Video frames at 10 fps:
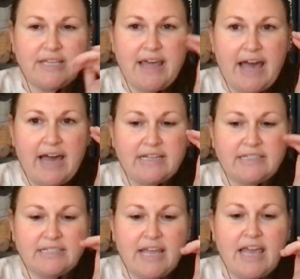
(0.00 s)

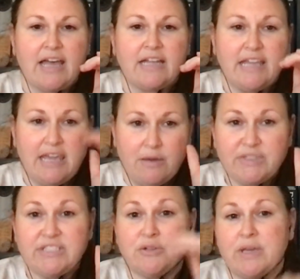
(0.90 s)
that, and he
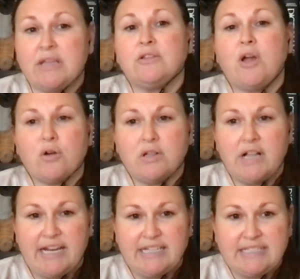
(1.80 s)
was doing local
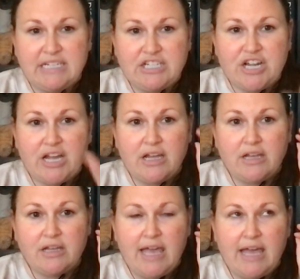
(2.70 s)

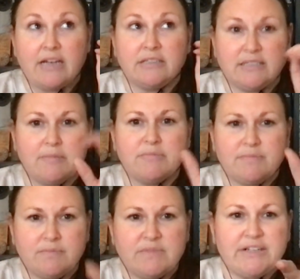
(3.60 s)
anesthesia and some
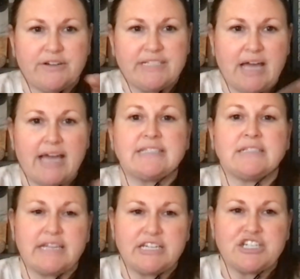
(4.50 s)
serious
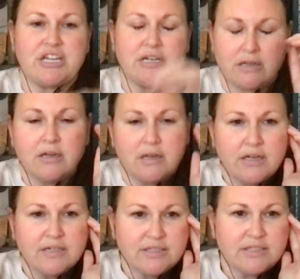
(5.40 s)
isolation.
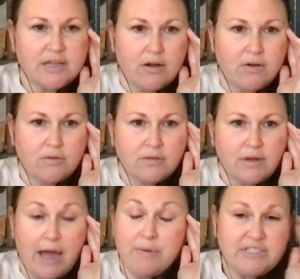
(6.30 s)
So
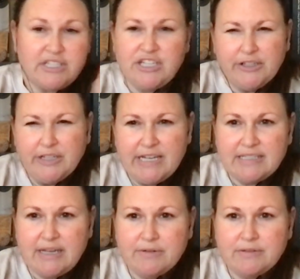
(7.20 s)
I was
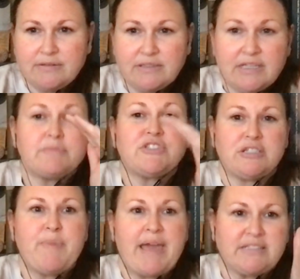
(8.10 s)
curious. I was
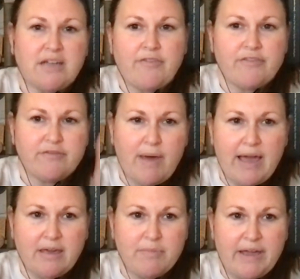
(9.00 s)
just based off of
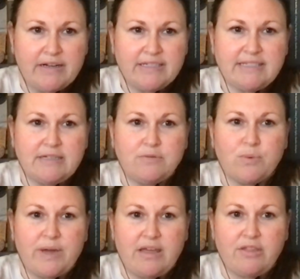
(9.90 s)
my comparison
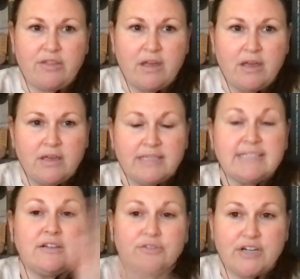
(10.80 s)
with
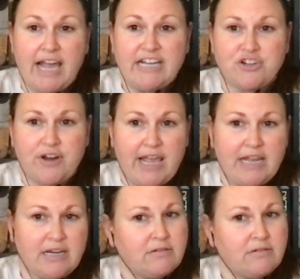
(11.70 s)
silver nitrate.